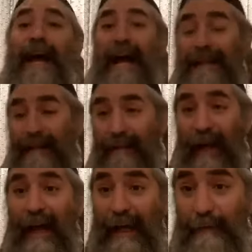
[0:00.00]
at the
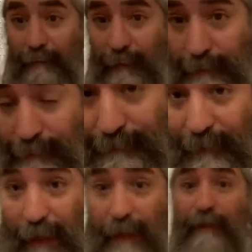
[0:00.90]
time,
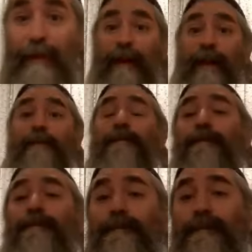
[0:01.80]
at the time,